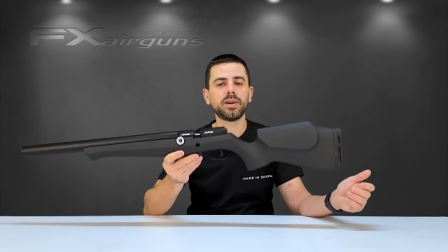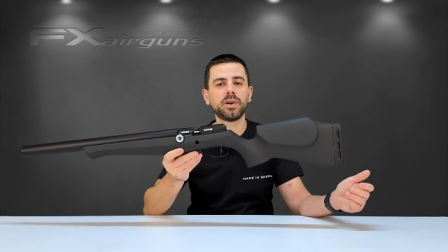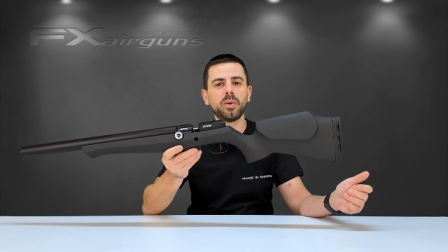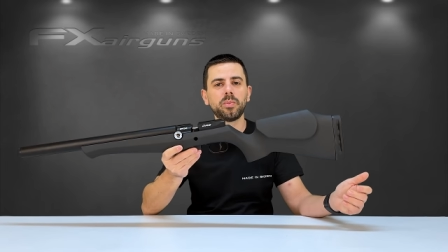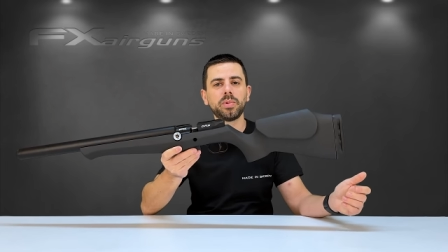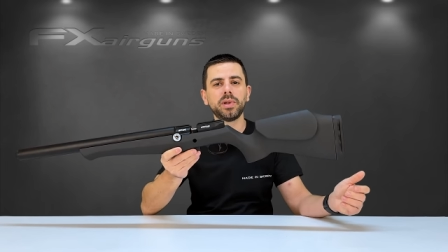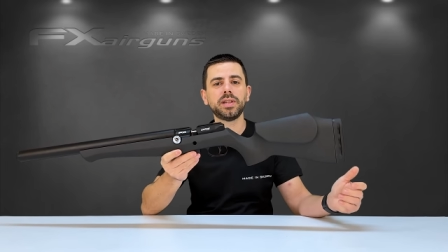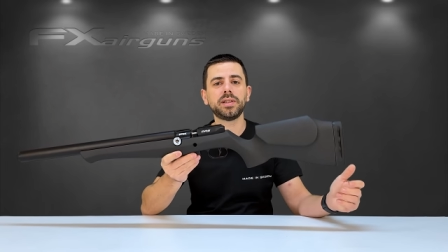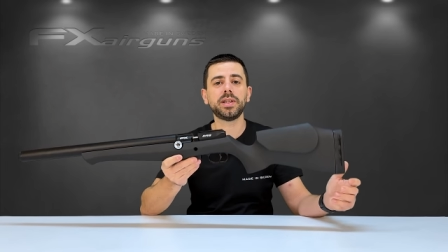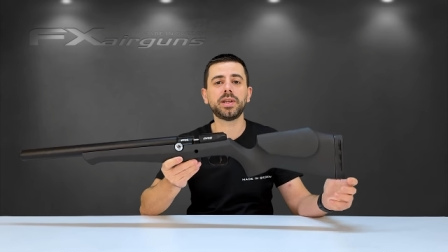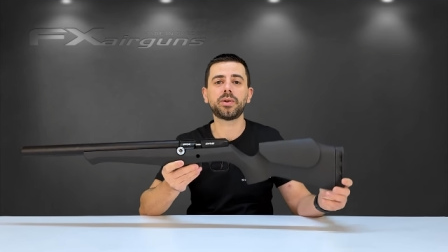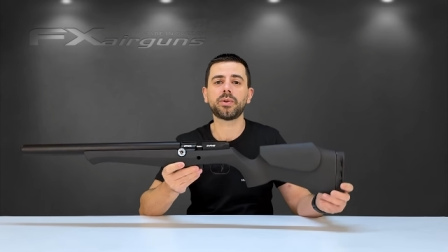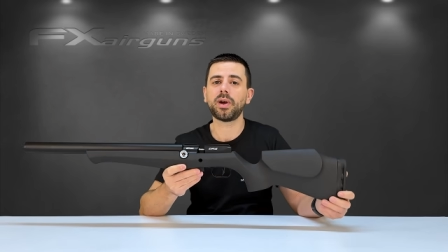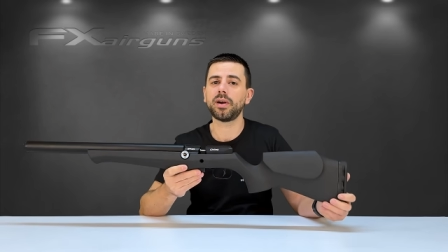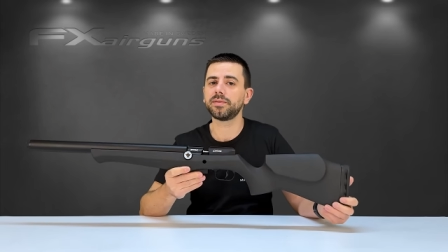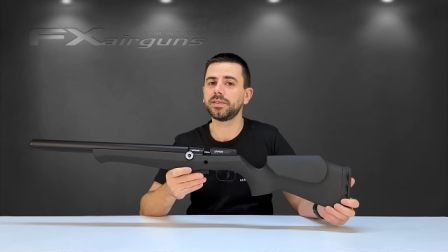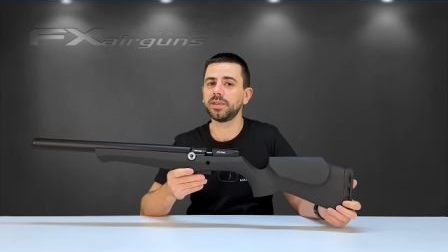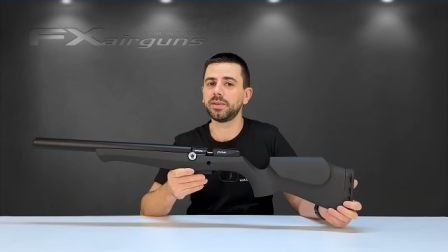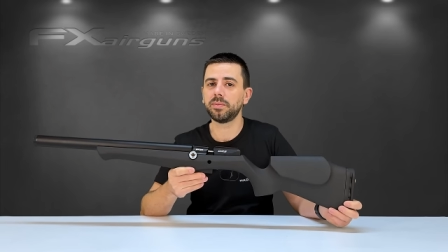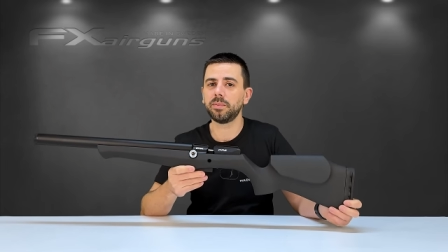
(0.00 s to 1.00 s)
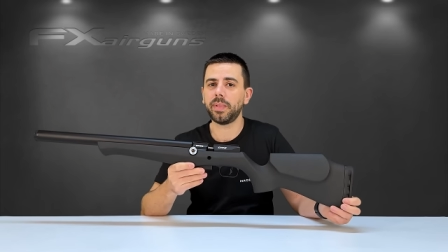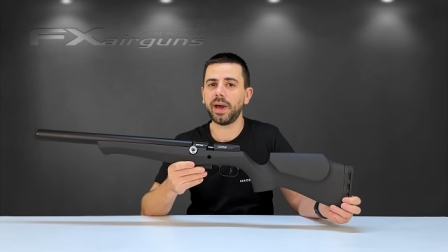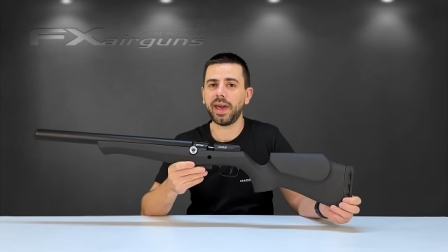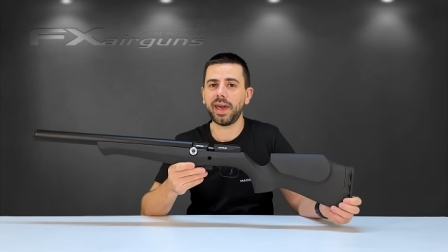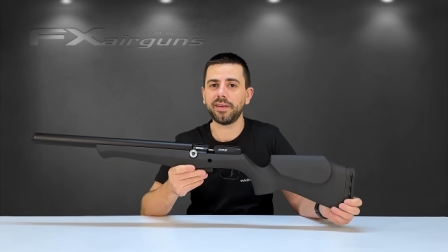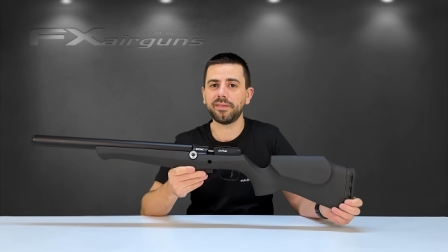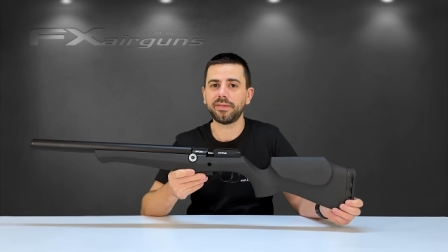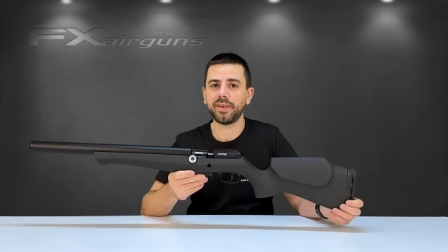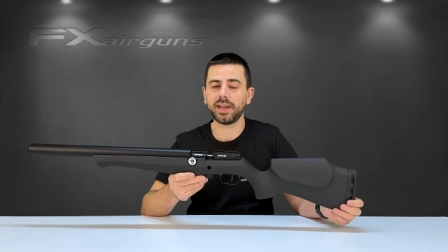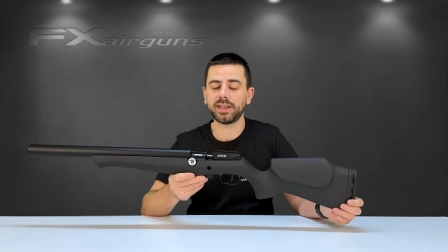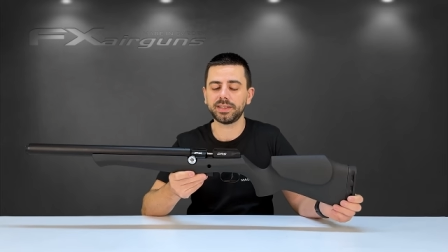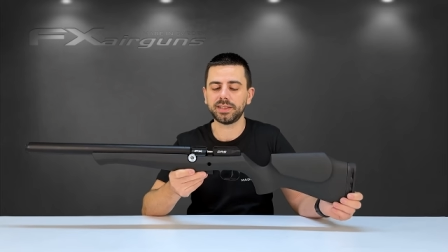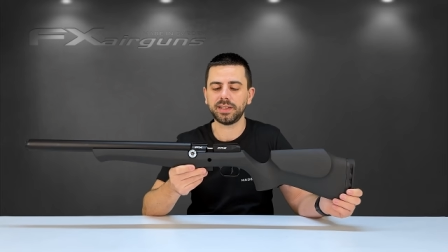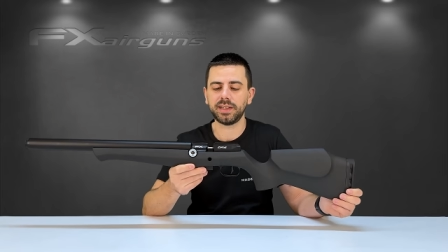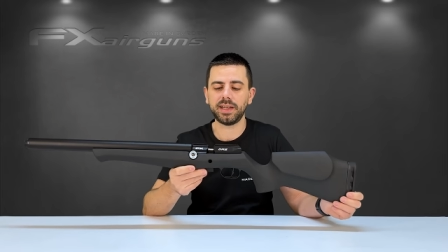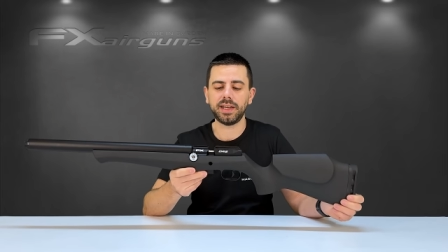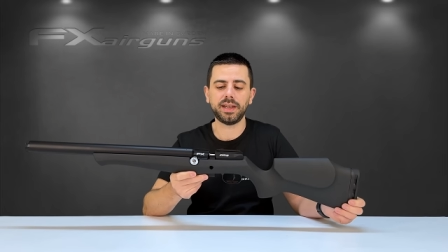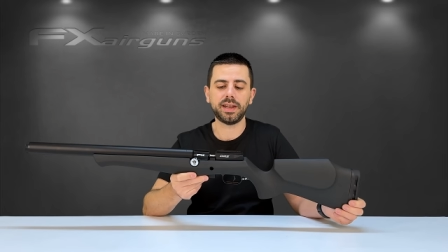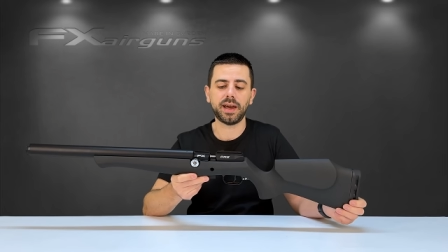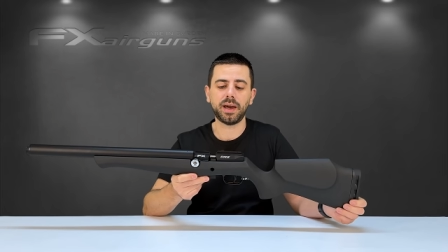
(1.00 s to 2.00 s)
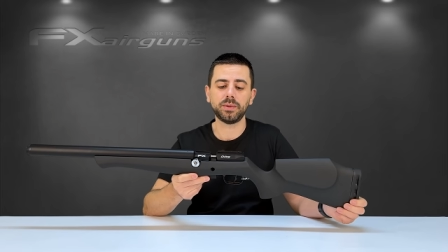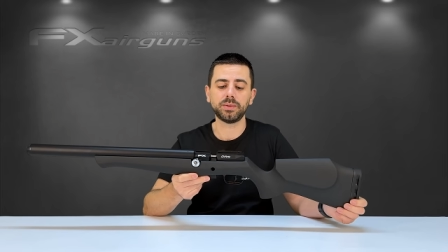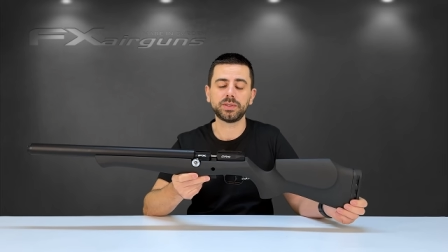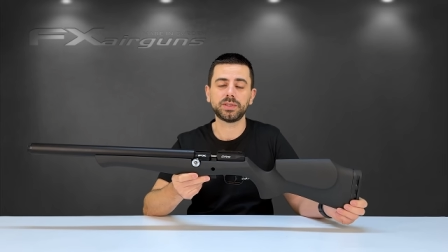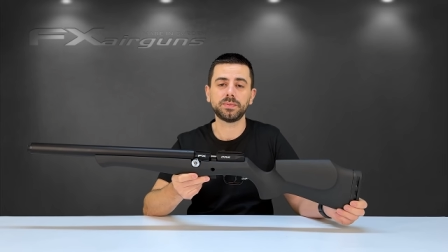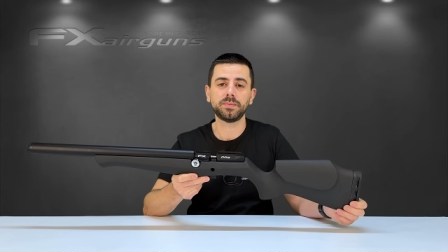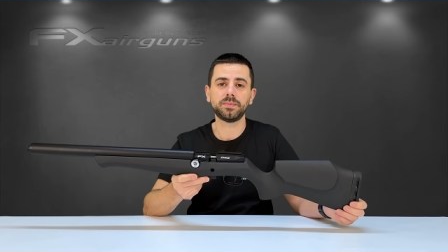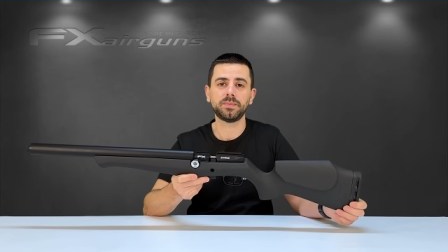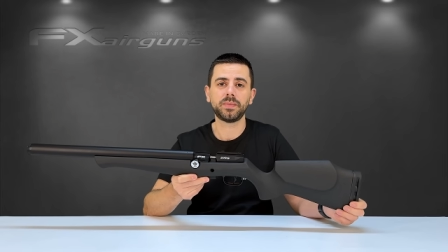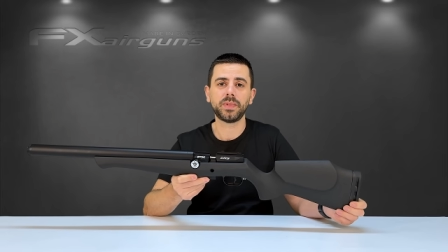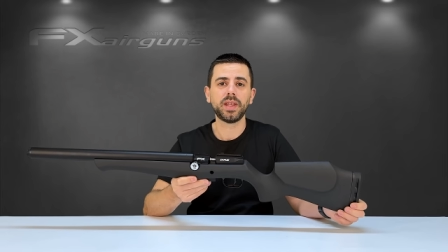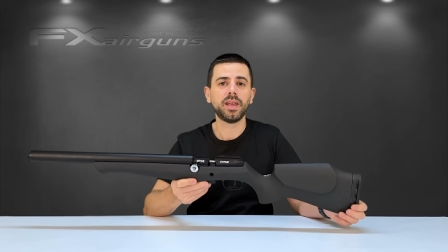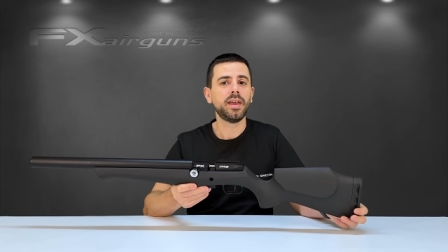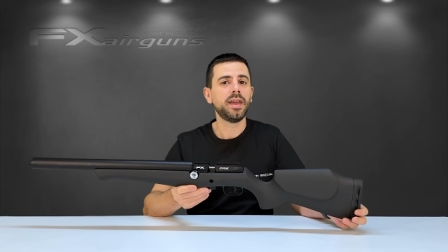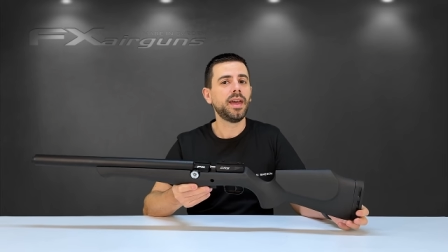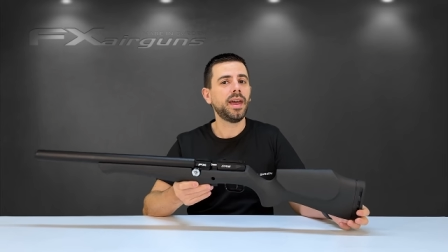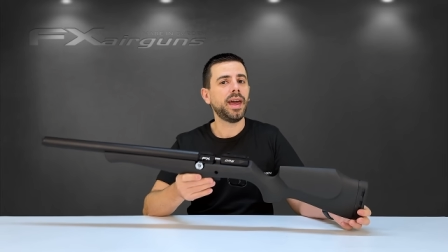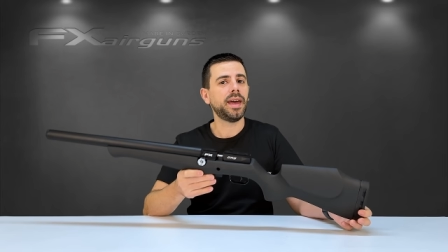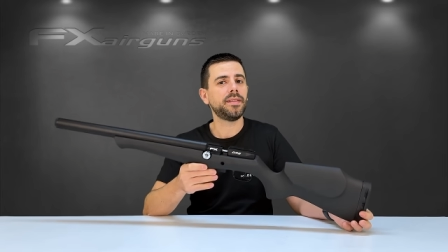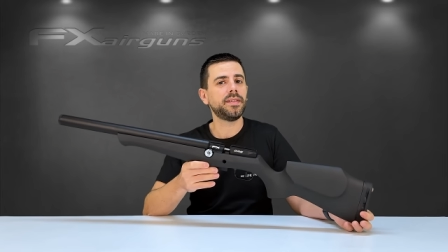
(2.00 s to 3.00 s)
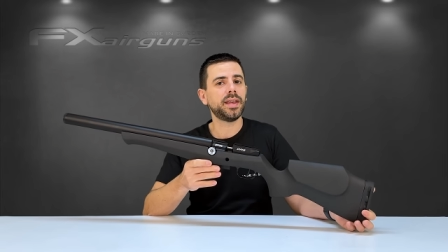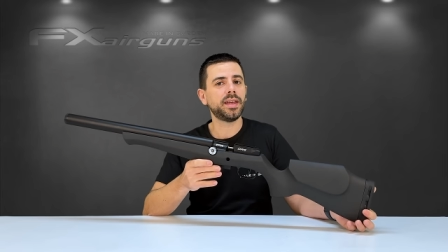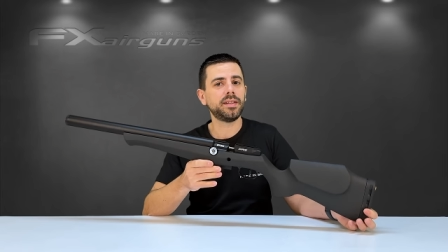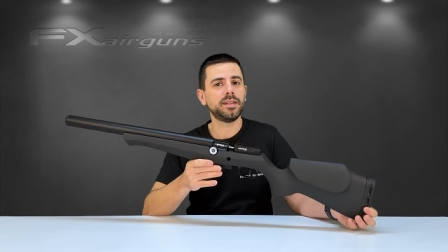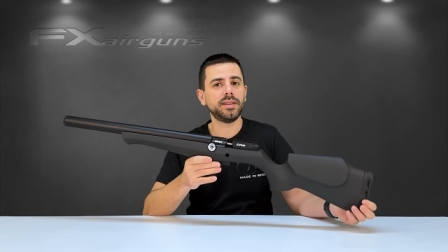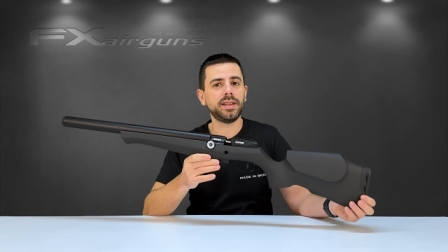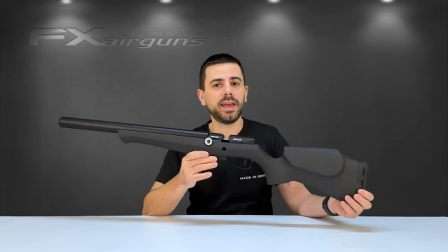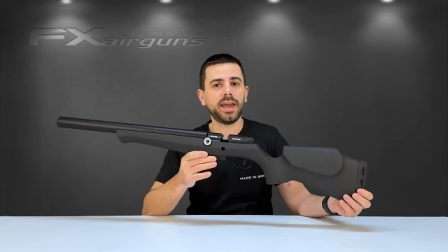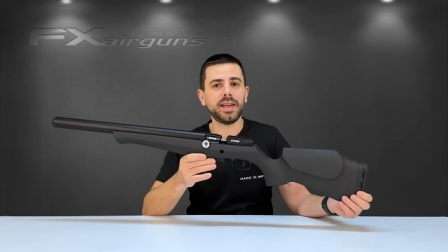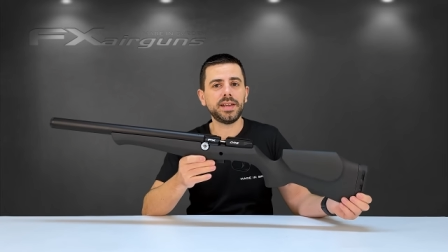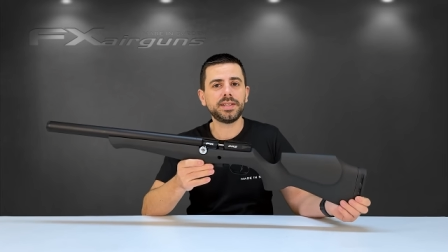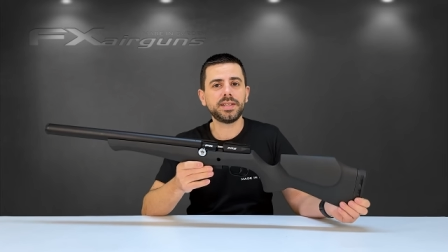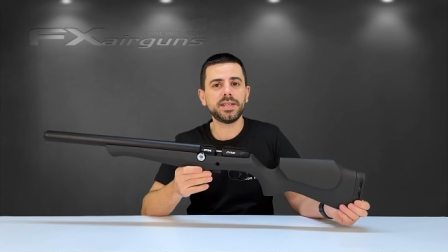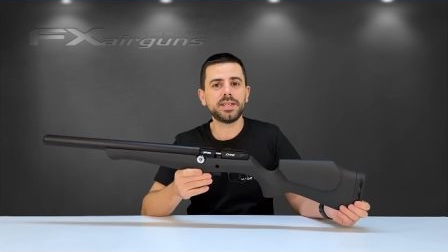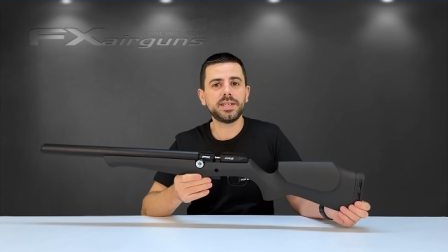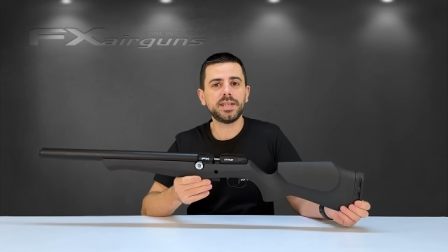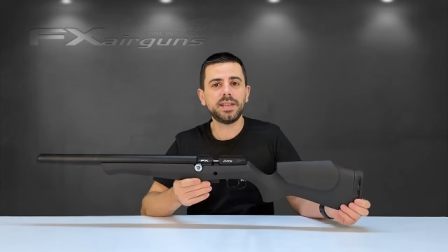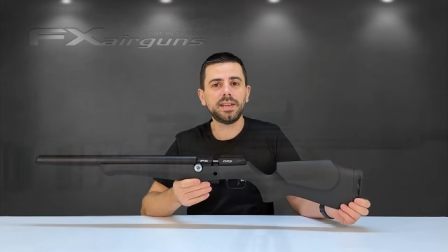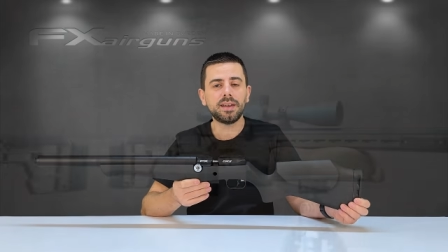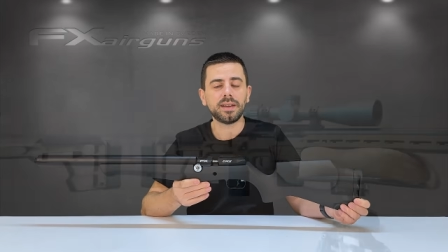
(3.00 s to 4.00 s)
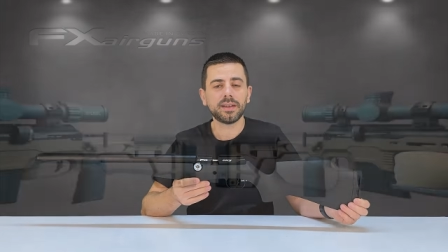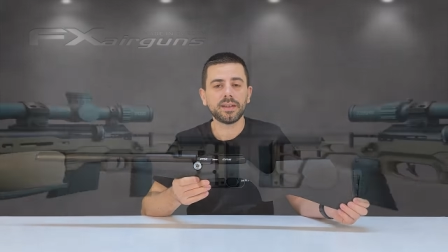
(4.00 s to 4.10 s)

completely crafted by F X in-house. And then the A C C